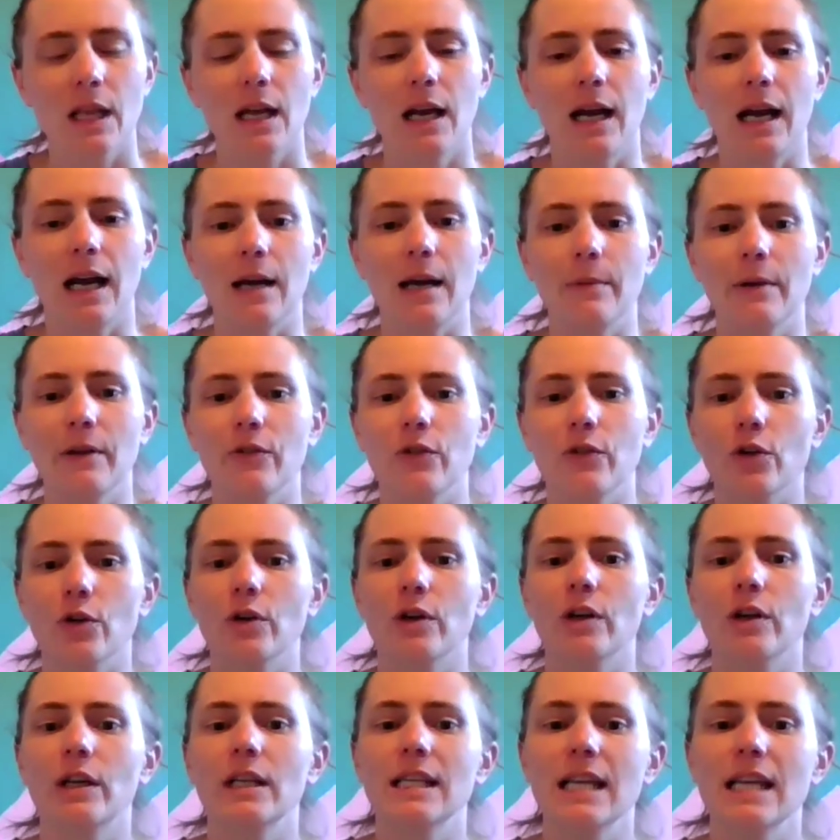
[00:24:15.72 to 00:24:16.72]
If
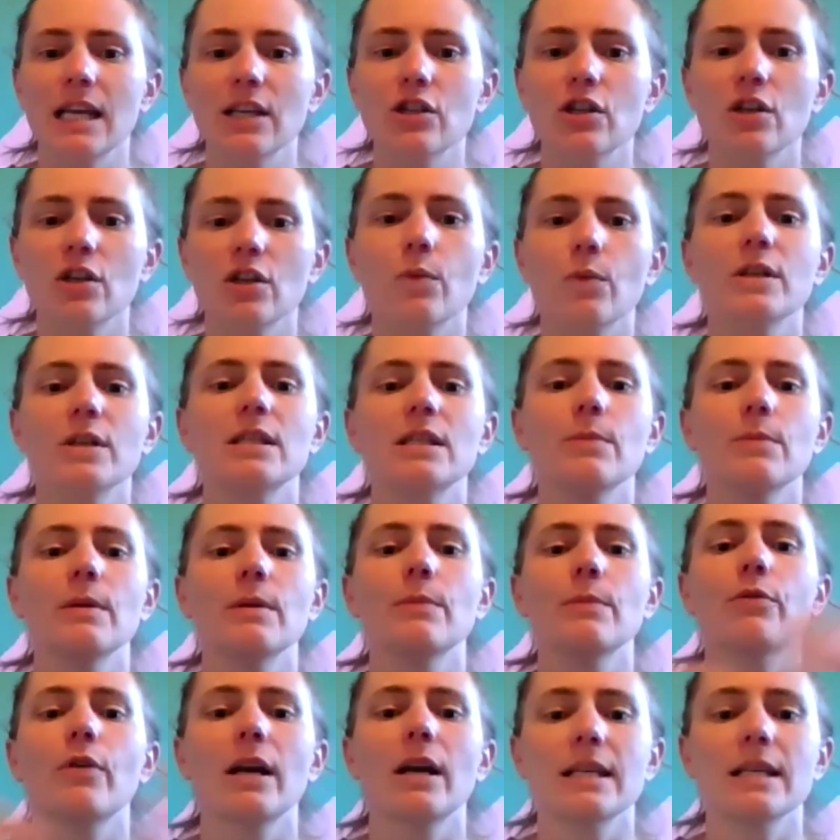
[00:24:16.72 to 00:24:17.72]
your intention was to
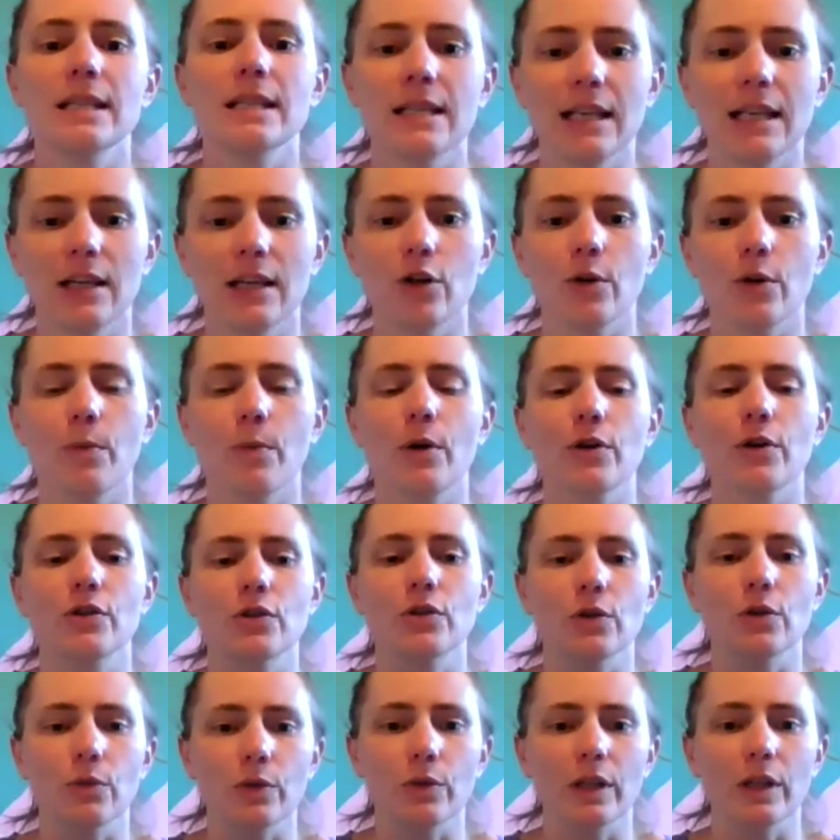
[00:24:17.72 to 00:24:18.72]
be present in your
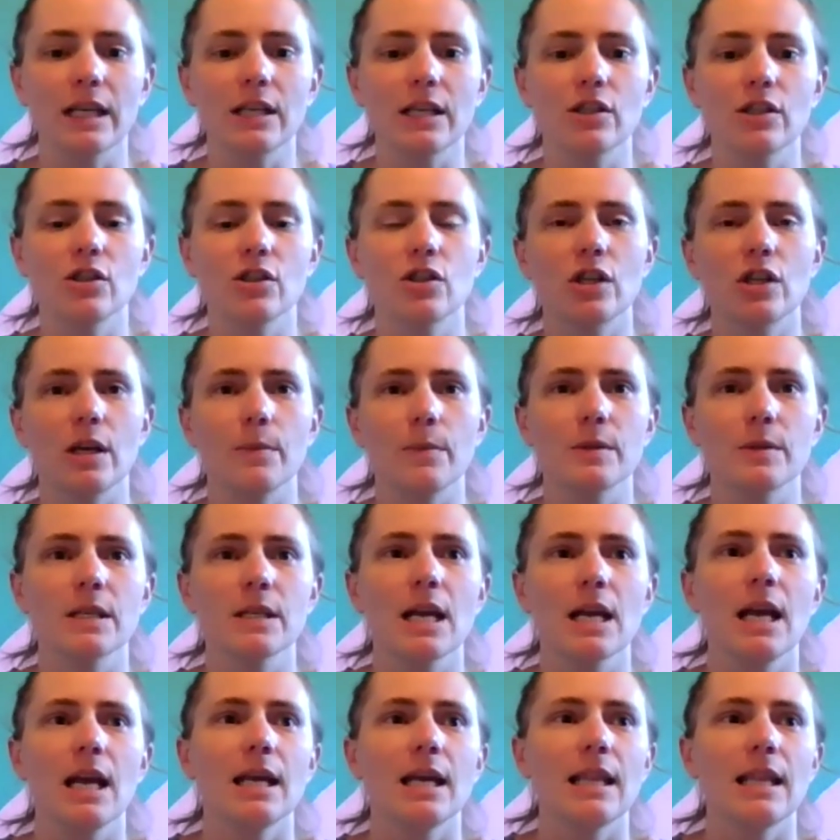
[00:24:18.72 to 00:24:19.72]
personal relationships,
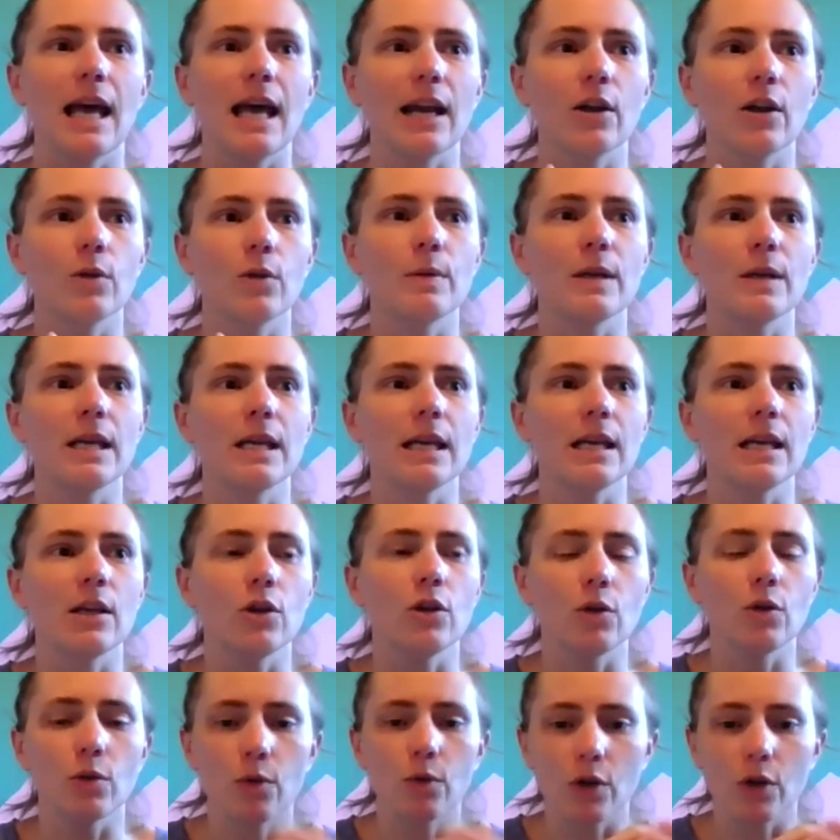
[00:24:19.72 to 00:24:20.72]
that could be,
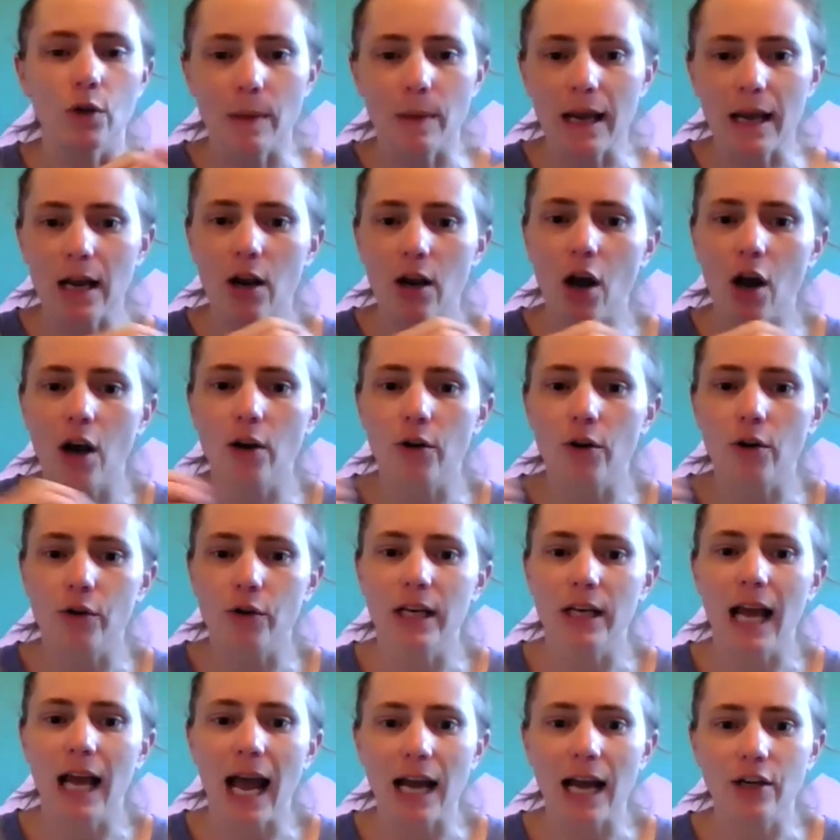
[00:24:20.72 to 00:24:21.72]
you could make a
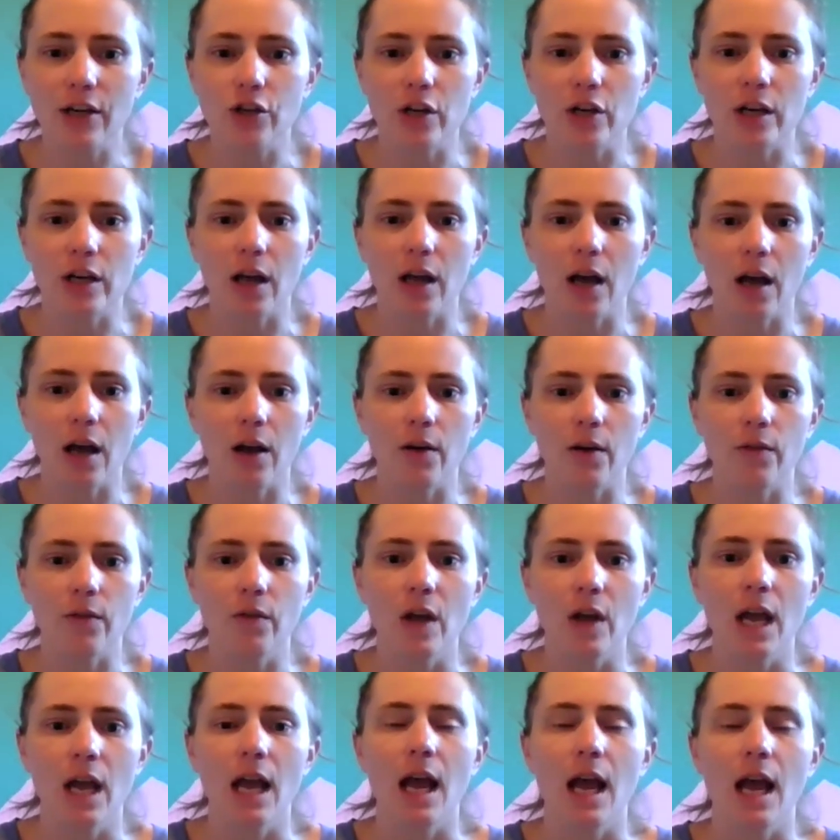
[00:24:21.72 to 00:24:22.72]
concrete action of,
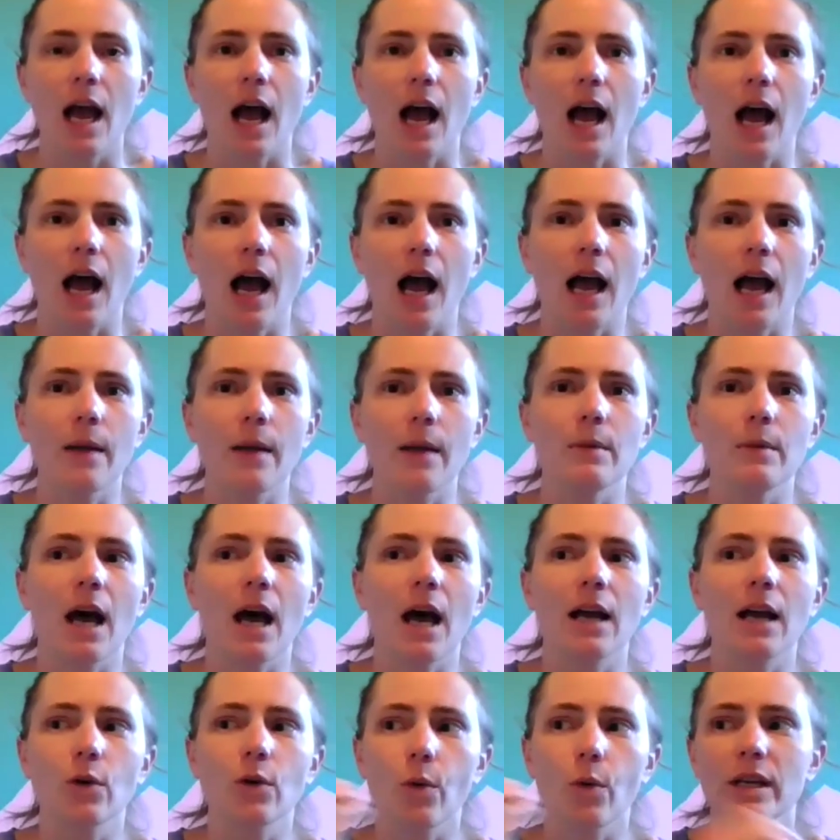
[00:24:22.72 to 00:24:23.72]
I'm
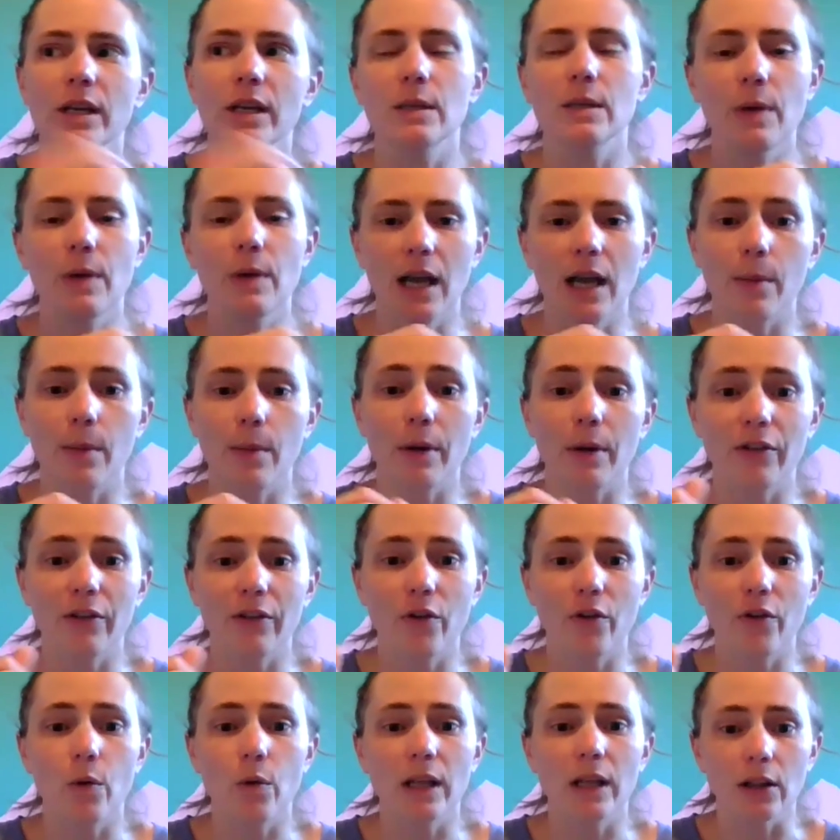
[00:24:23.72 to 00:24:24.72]
not going to pick up my
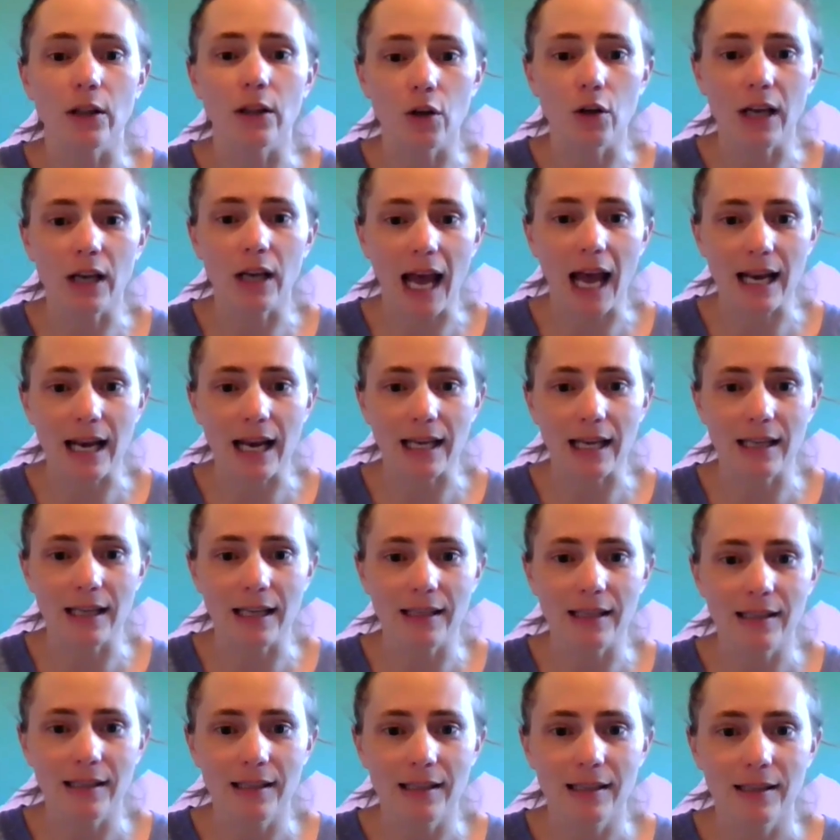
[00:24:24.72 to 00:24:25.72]
phone and look at it
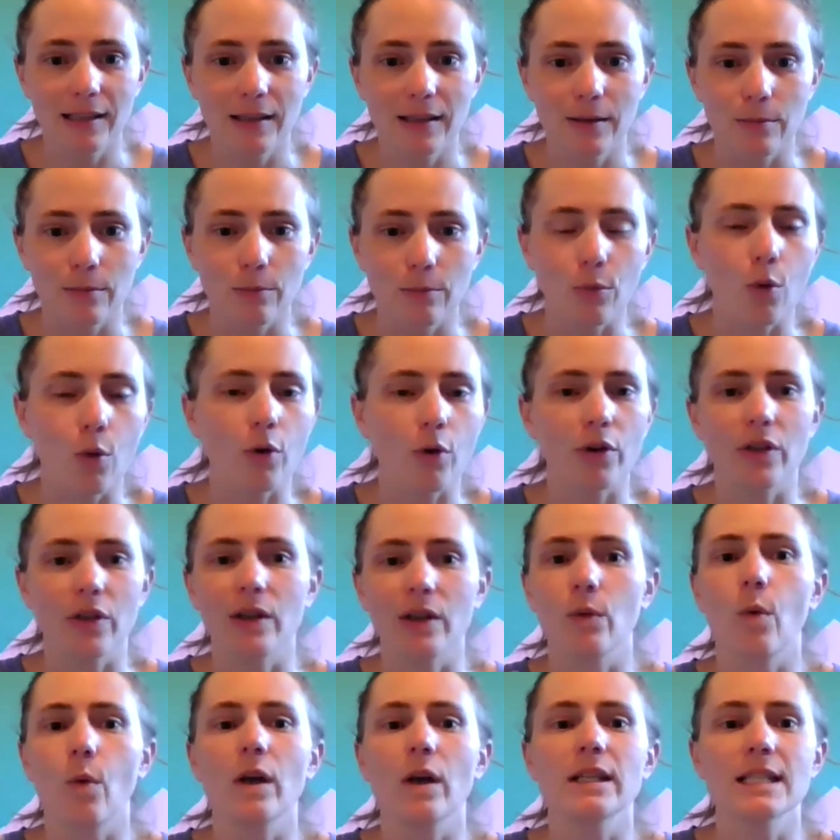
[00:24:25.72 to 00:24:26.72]
more
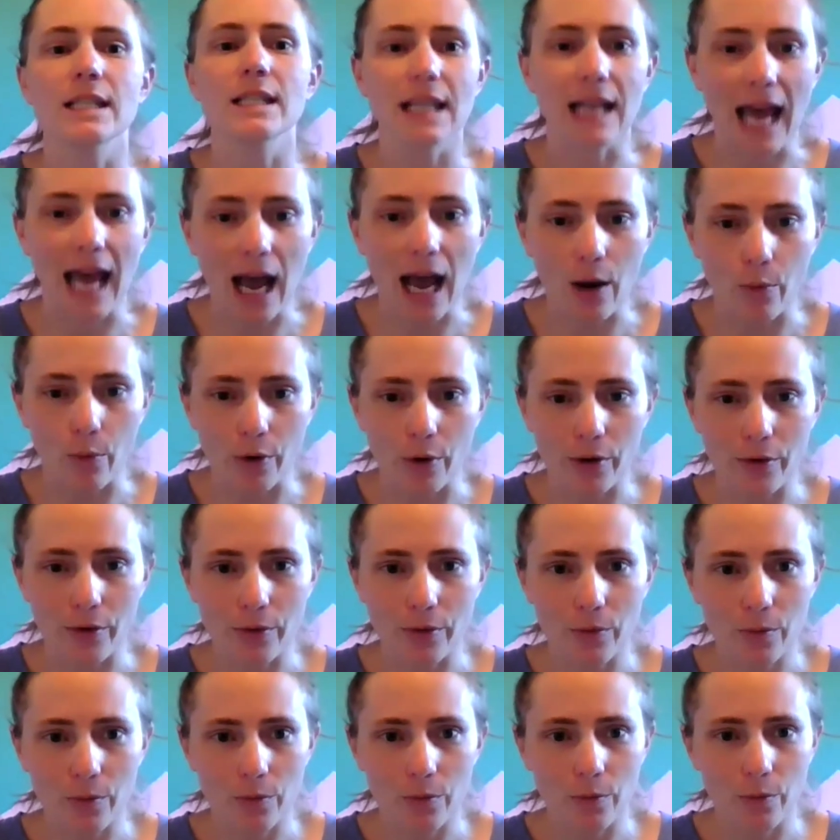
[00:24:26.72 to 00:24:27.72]
than once an hour
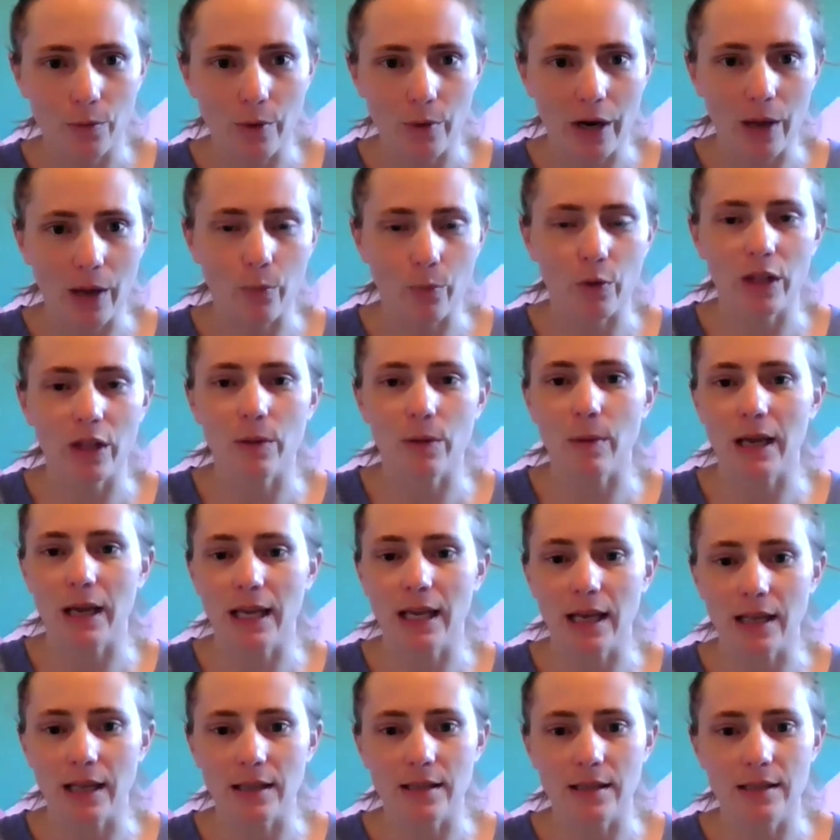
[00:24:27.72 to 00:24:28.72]
when I'm with my
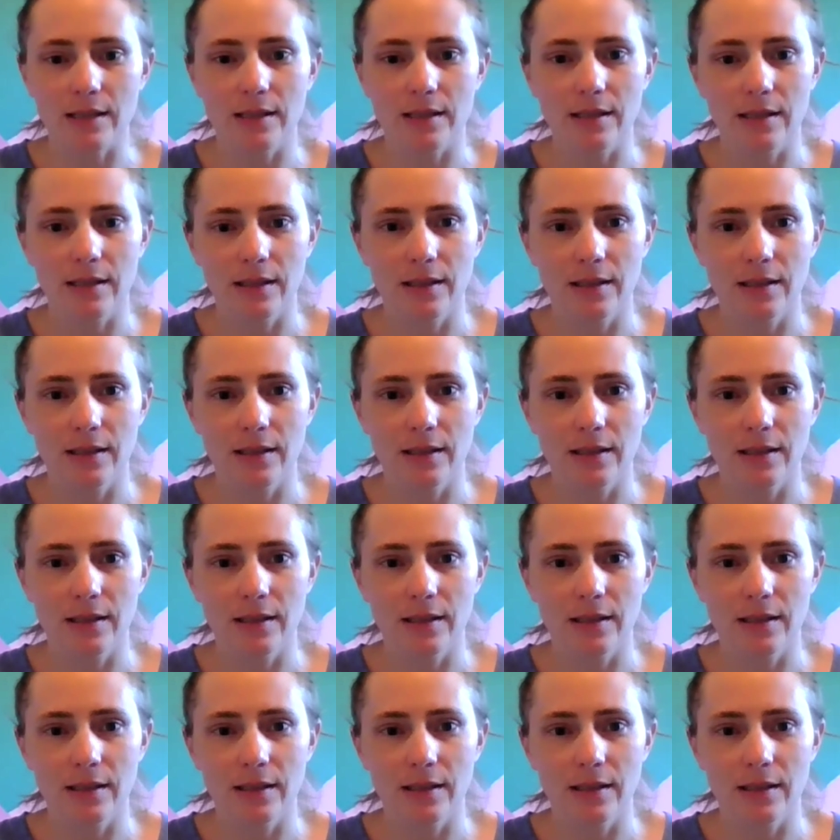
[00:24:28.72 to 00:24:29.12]
kids.